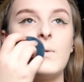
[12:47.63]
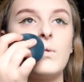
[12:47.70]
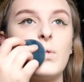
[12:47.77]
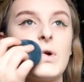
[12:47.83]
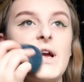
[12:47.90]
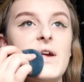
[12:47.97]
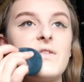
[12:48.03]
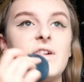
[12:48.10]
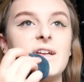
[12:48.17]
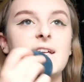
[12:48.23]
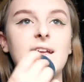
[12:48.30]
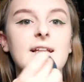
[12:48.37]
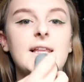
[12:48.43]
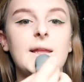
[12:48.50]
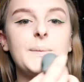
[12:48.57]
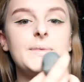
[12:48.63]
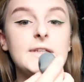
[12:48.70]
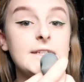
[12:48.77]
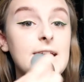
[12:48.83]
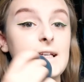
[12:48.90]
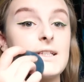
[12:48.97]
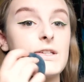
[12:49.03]
wearing
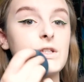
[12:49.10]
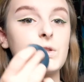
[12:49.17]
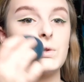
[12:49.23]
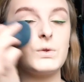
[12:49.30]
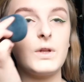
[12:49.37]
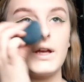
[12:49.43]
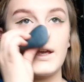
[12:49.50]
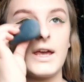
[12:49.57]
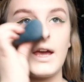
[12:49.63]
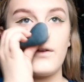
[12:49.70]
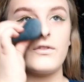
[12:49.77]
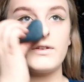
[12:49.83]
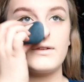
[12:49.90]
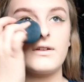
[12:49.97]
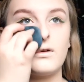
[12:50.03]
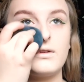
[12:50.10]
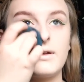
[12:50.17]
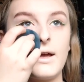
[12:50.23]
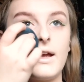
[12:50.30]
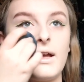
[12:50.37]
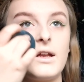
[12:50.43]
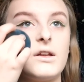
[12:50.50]
lipstick at school like every single
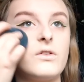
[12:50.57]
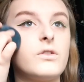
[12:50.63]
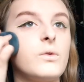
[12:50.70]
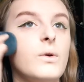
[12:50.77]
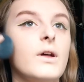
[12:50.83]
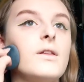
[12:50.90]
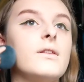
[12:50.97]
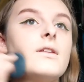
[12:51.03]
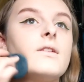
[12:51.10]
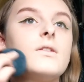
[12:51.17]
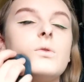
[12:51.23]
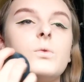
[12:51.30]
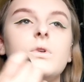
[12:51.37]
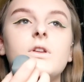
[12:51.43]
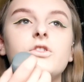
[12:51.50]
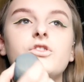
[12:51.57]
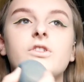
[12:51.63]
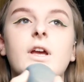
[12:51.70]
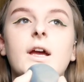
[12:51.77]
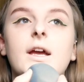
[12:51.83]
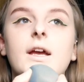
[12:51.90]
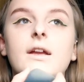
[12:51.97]
day, and I used to wear this one
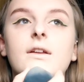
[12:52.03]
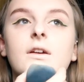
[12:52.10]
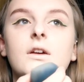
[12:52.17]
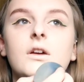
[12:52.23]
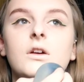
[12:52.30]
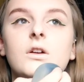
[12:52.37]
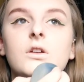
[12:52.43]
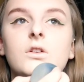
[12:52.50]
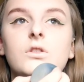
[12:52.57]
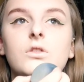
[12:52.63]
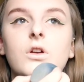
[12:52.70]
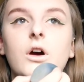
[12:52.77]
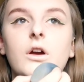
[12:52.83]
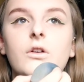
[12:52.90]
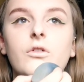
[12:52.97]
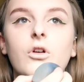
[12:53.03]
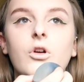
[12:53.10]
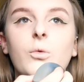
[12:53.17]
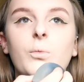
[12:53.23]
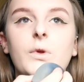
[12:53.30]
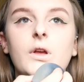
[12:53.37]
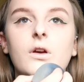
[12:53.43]
shade,
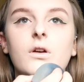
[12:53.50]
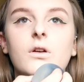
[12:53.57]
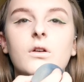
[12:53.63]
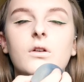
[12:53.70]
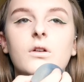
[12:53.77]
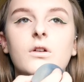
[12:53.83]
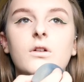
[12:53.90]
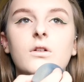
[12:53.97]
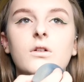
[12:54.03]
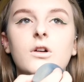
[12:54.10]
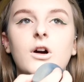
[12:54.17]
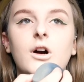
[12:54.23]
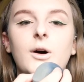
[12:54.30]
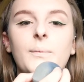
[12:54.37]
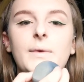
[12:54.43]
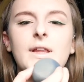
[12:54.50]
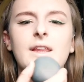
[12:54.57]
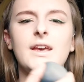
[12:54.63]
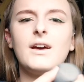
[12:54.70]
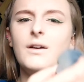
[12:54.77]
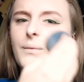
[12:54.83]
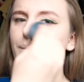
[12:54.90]
Nairobi
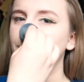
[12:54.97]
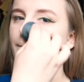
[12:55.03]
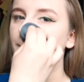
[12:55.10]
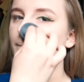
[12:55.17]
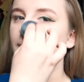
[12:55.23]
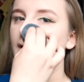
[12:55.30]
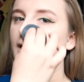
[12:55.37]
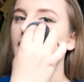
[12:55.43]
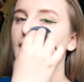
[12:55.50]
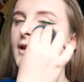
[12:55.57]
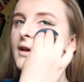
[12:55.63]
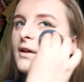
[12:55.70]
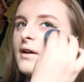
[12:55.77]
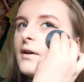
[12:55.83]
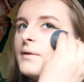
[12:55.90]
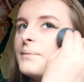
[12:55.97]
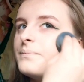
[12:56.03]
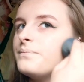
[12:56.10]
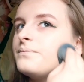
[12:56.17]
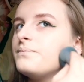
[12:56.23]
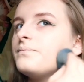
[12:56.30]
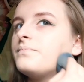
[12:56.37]
Carmelia by
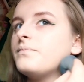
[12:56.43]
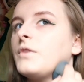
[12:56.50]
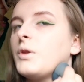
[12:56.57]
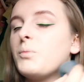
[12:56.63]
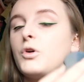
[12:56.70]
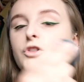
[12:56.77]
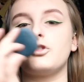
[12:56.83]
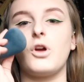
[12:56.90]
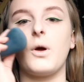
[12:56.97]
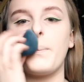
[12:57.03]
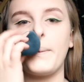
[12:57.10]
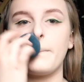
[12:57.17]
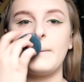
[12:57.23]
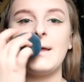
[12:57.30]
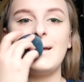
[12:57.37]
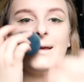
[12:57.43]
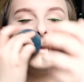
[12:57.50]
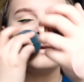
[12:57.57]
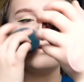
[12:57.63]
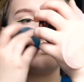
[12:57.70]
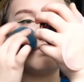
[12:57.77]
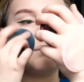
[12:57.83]
The Body Shop.
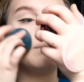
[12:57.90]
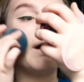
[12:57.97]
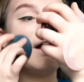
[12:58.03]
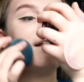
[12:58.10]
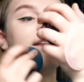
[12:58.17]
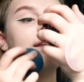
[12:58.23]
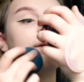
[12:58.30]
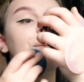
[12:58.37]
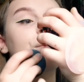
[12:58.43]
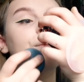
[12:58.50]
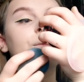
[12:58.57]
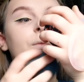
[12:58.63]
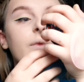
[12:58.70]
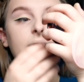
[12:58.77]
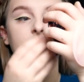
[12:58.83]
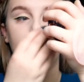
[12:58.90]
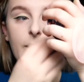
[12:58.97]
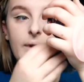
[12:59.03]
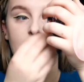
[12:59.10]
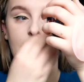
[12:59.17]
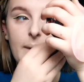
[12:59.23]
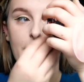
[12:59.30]
It was a matte
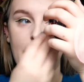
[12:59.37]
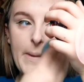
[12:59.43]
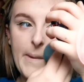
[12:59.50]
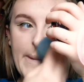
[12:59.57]
liquid lip.